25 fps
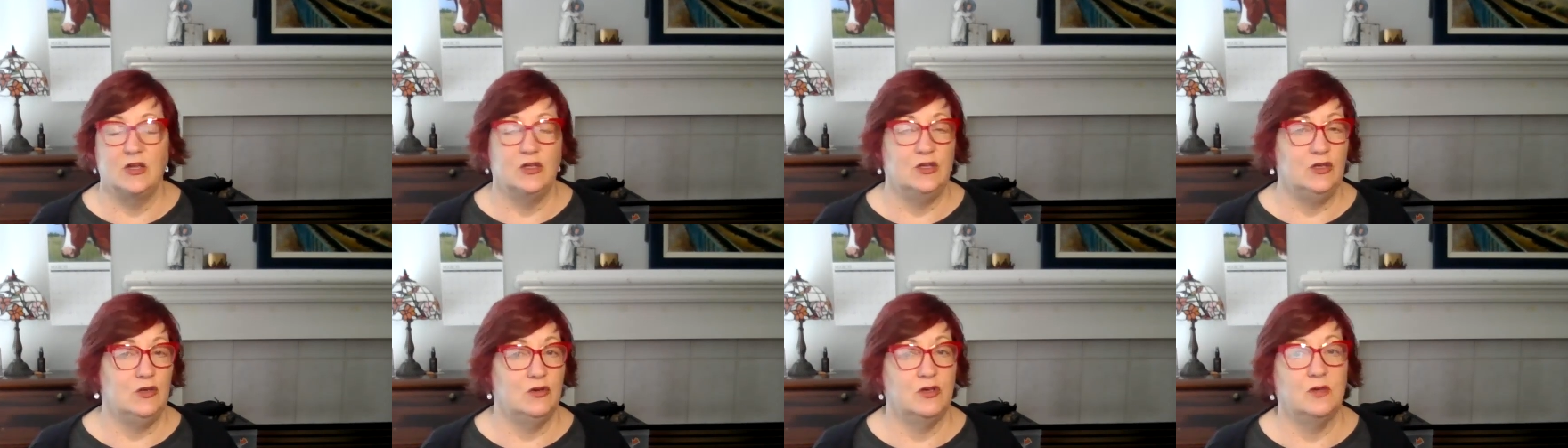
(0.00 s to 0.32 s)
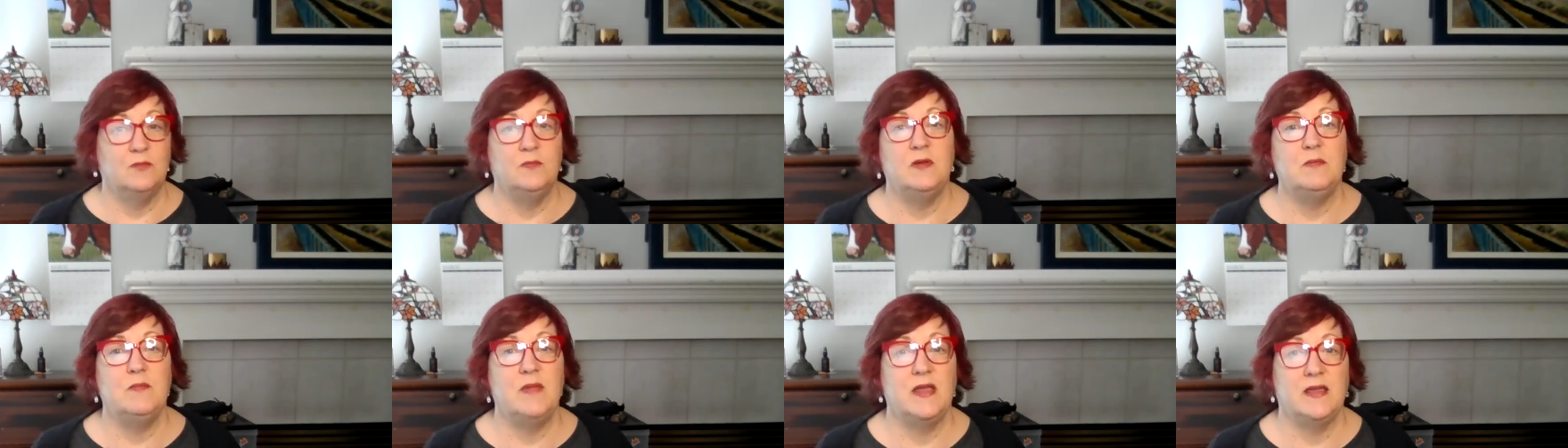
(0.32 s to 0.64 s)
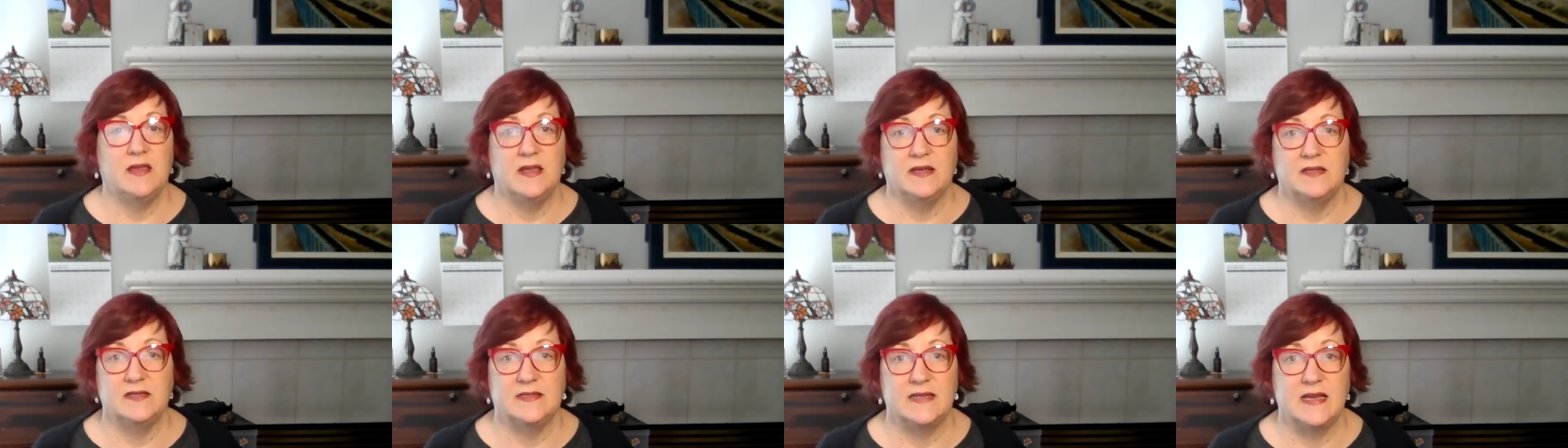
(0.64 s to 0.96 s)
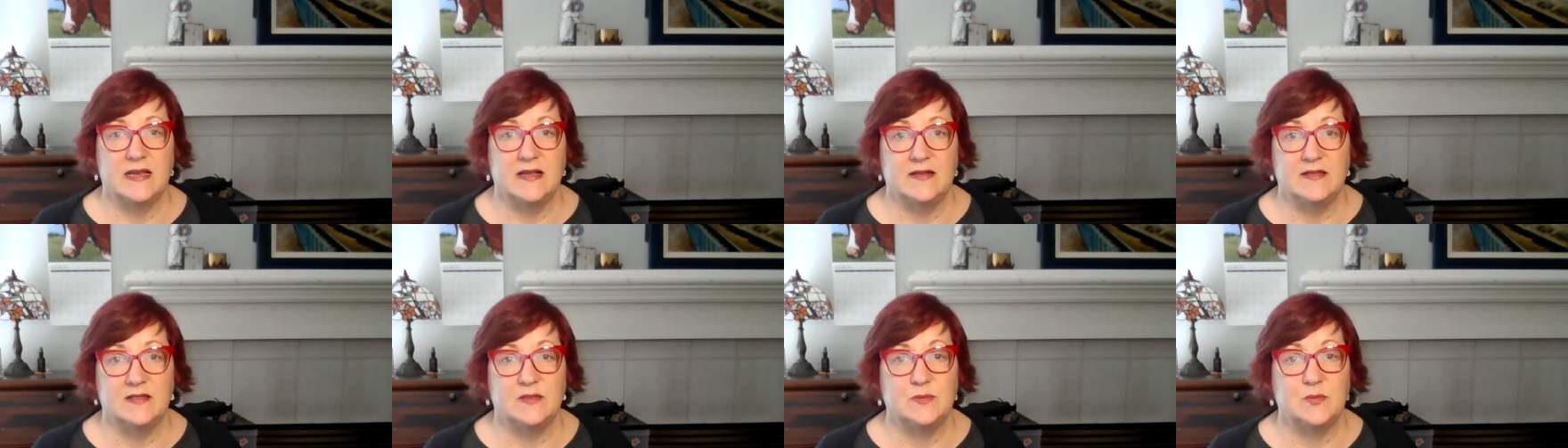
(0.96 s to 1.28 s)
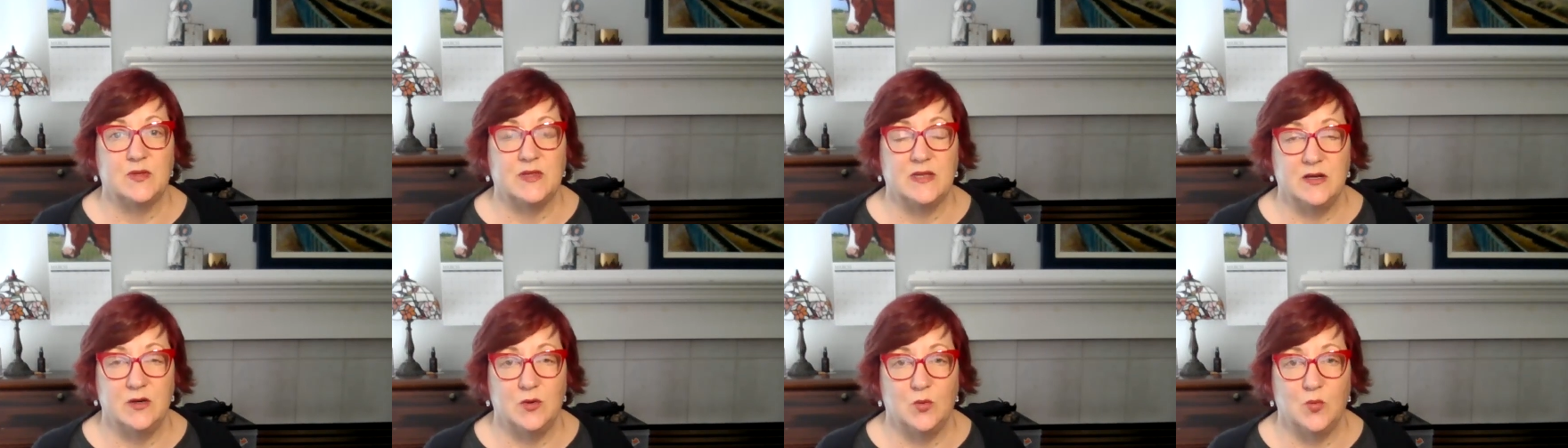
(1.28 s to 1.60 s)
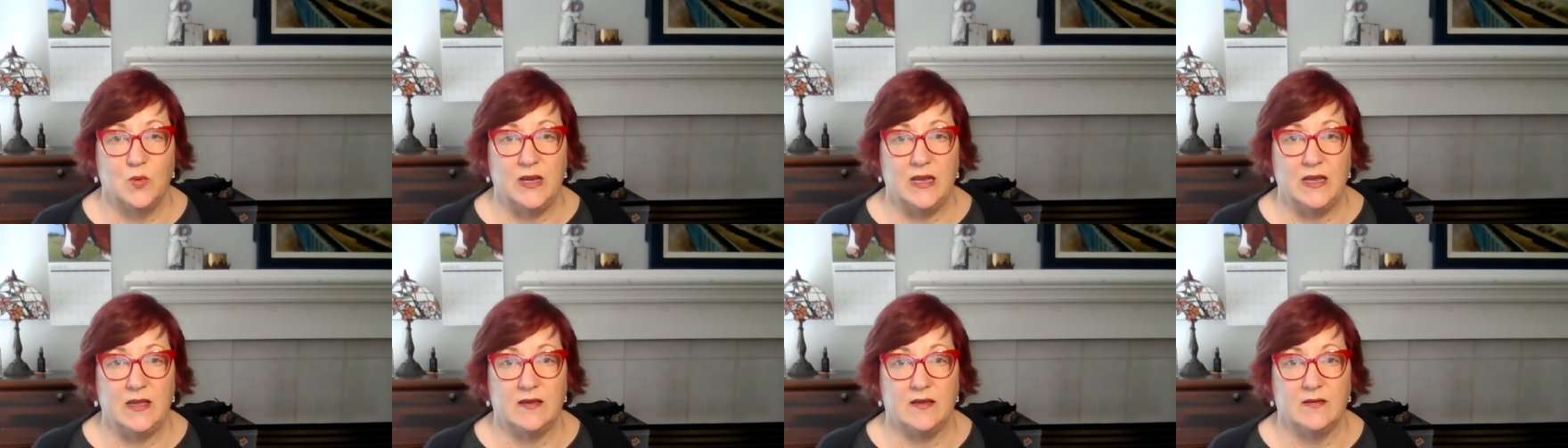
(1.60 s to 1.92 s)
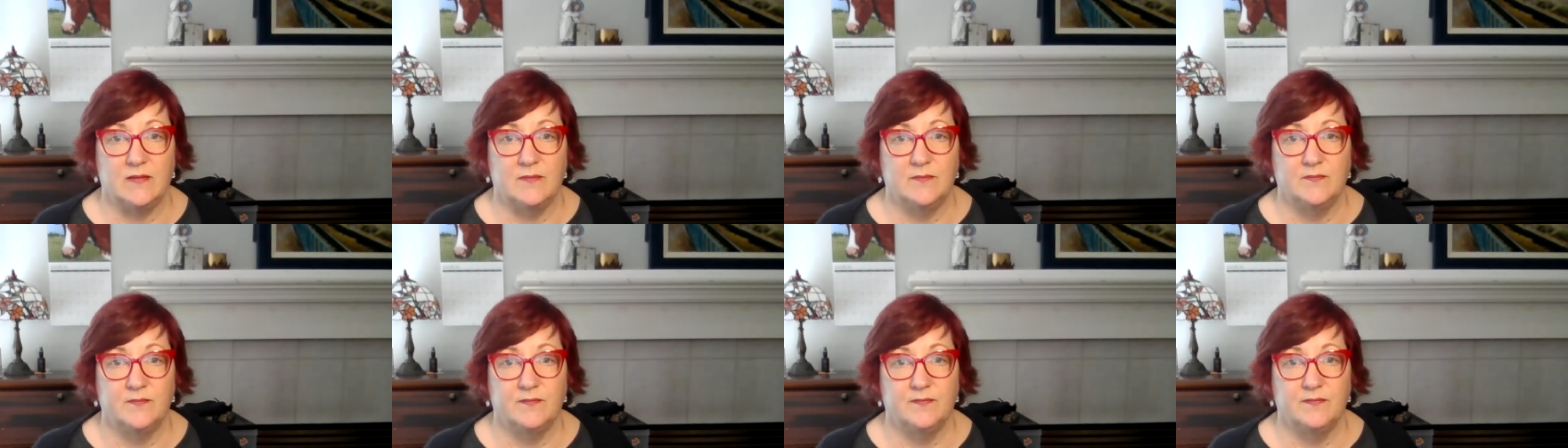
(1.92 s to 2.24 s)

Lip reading: you could be making sales within a week.